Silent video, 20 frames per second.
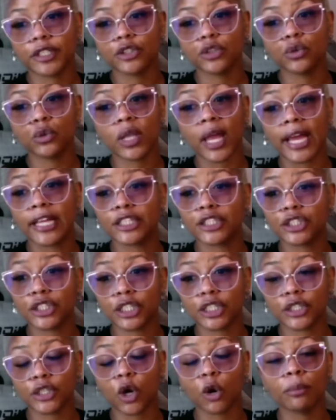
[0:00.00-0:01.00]
you like
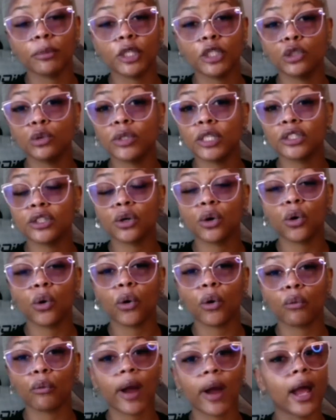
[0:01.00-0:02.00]
shit don't mean you get to
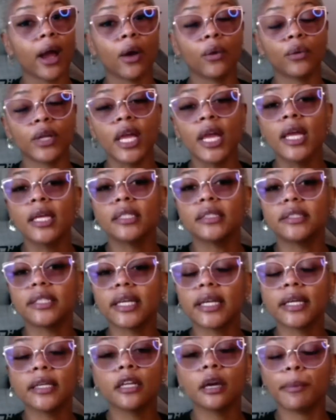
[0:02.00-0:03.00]
go around
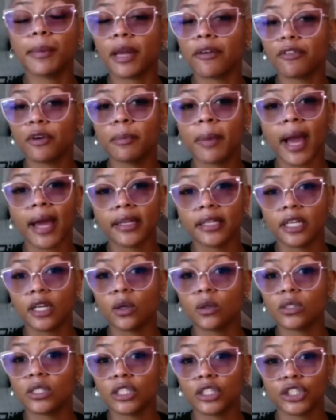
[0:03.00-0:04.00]
digging up everybody
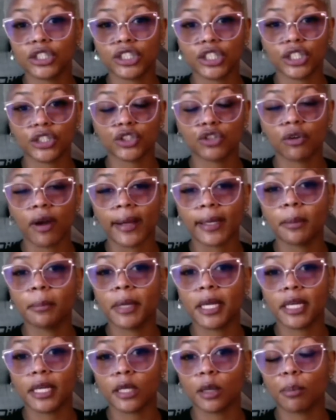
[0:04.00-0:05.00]
else's shit trying to
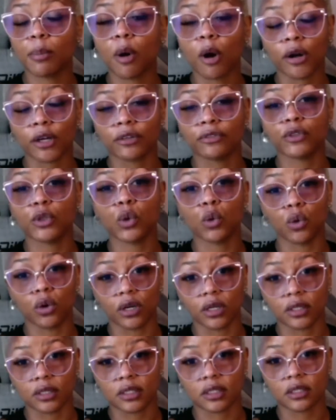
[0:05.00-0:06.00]
make it a part of
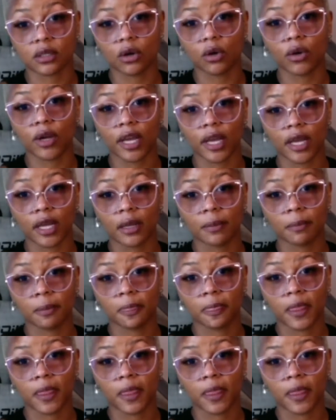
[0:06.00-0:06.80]
yours, okay?